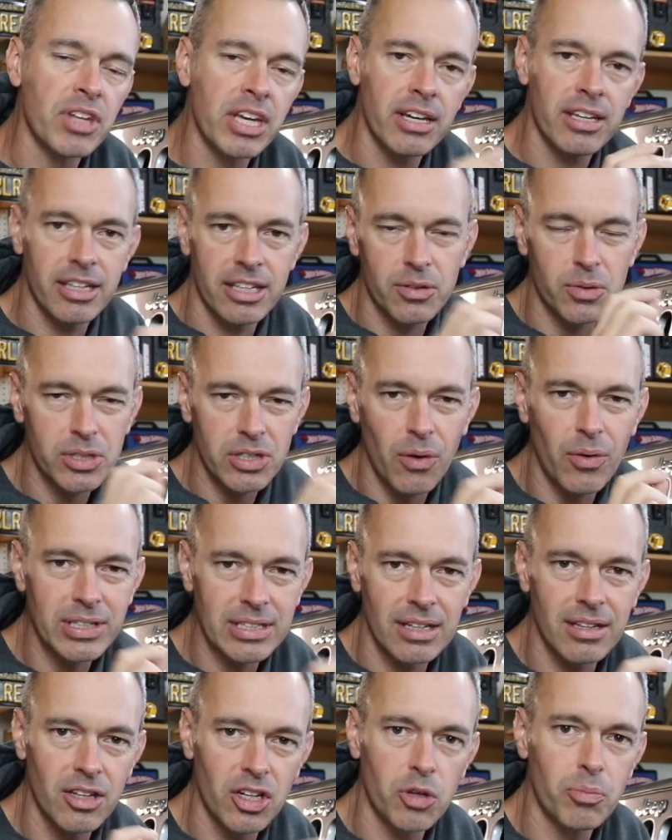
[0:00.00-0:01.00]
there was always
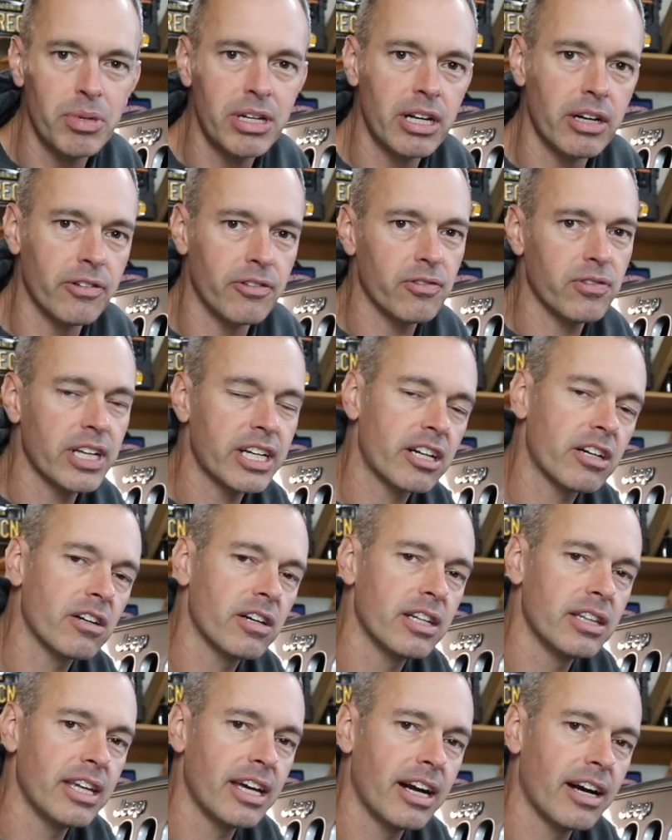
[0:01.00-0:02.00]
a little bit of flicker
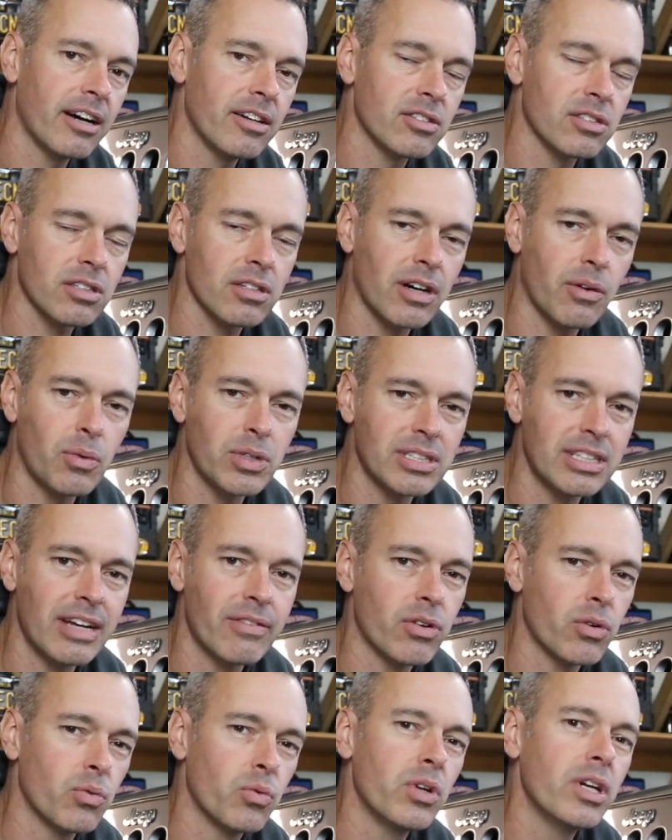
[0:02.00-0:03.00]
in there, and so I was
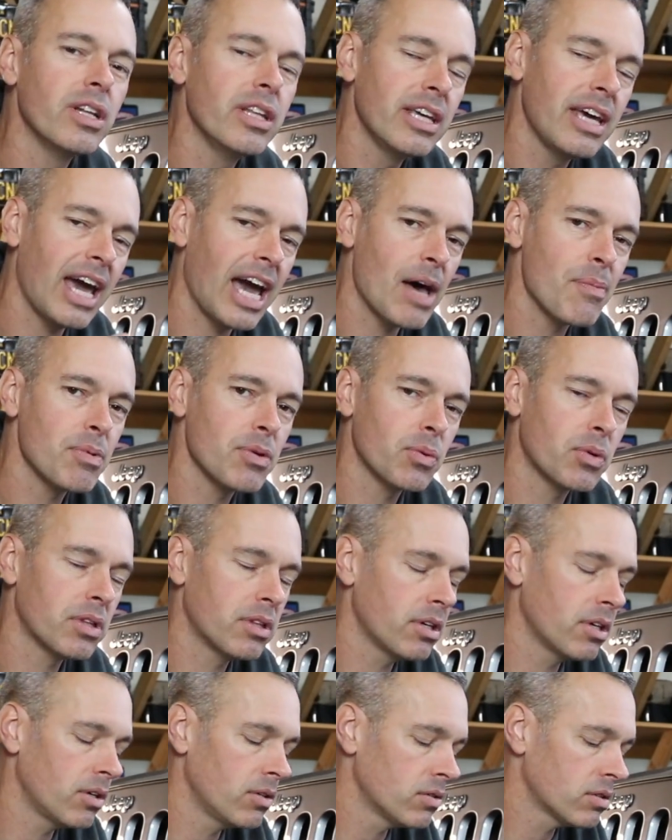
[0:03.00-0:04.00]
never really happy with
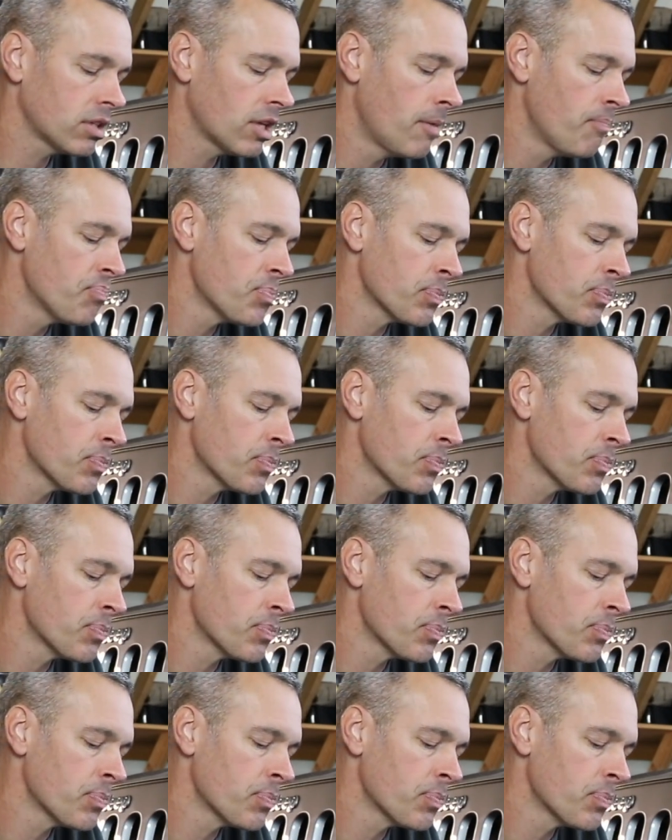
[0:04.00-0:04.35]
those.